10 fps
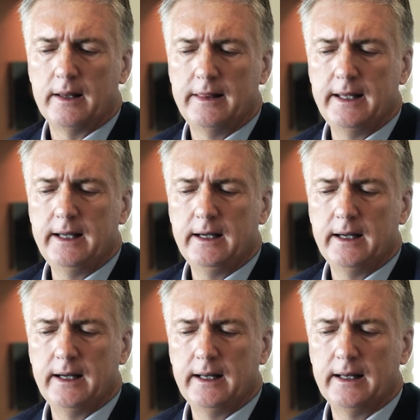
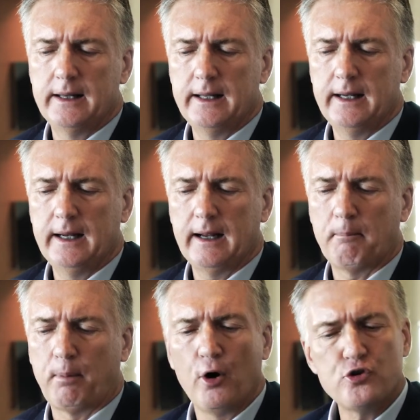The
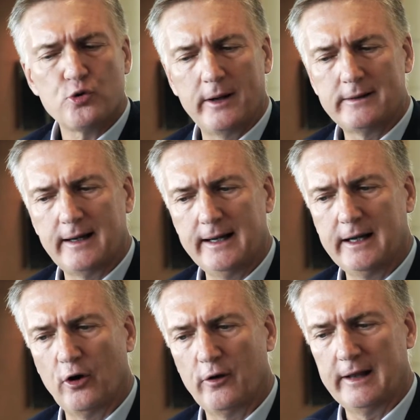approach we're
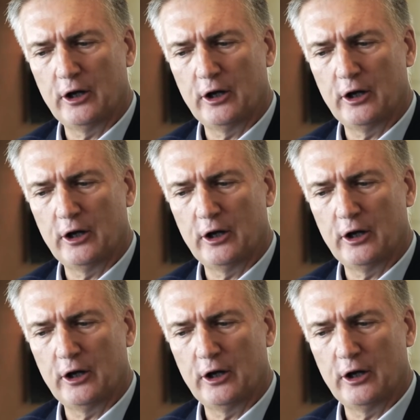taking on the